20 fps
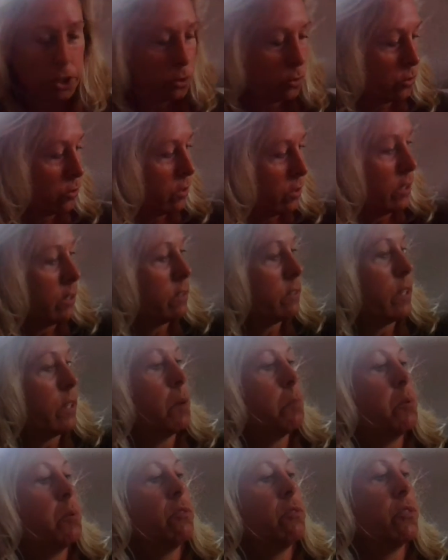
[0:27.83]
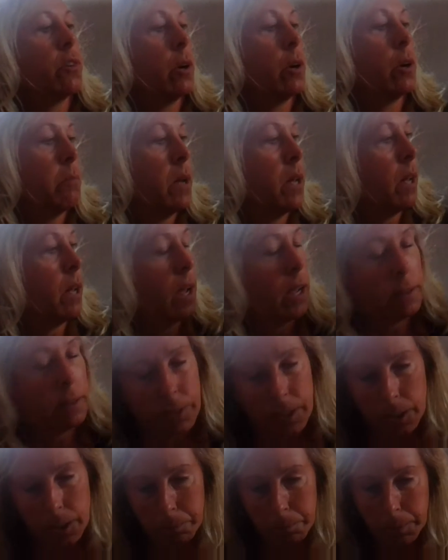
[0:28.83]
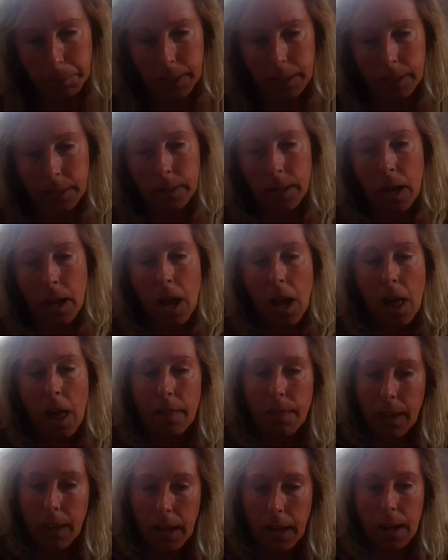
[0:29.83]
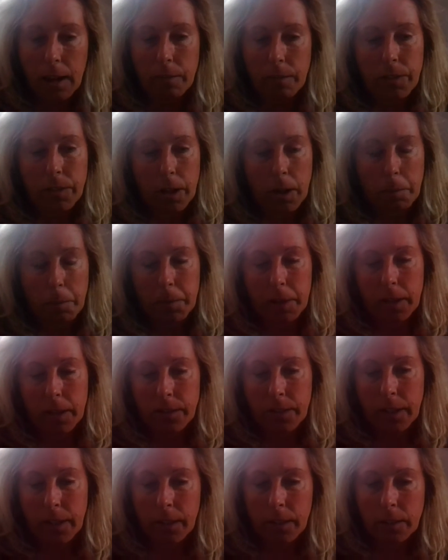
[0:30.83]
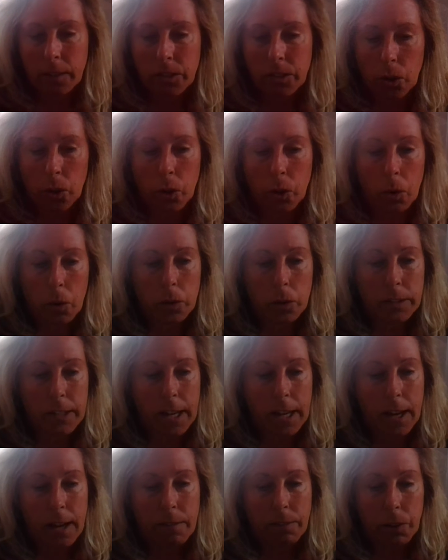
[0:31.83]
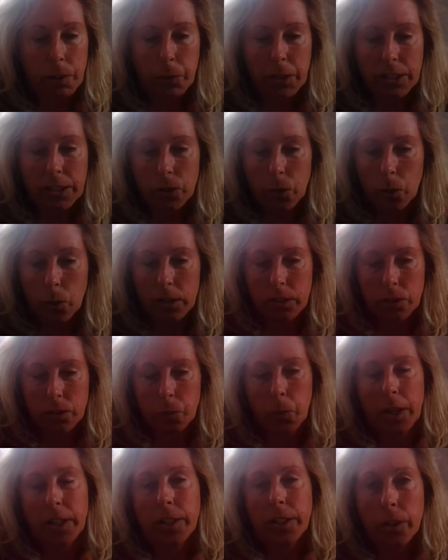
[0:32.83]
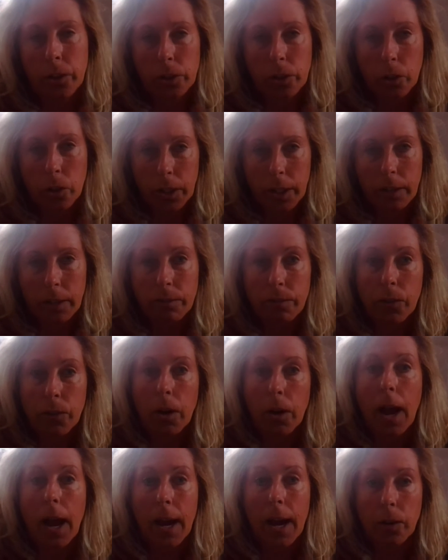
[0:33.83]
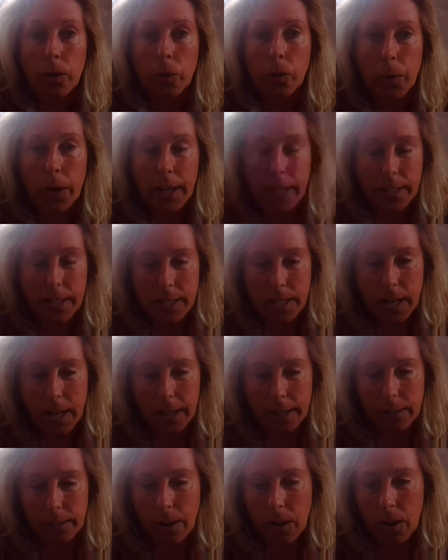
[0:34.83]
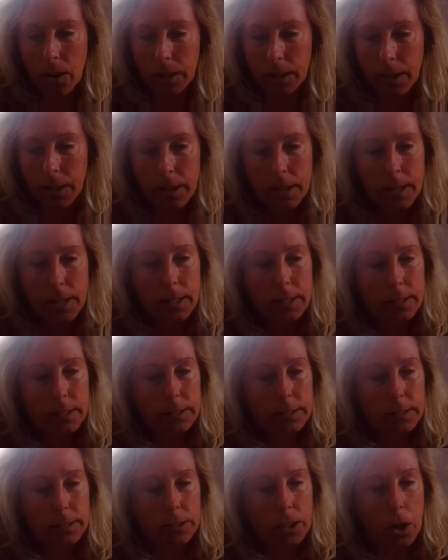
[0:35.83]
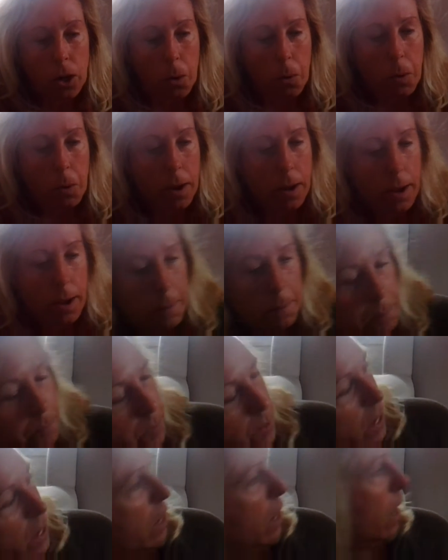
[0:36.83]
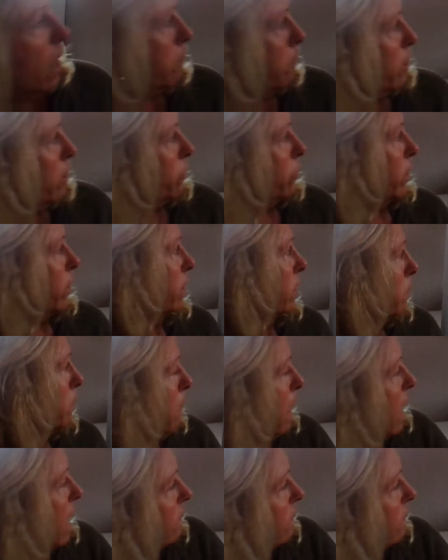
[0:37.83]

going to use an example from Ivy and Bean. They have them in there, so you always have a resource when you're looking for how to write dialogue. So I'm going to read the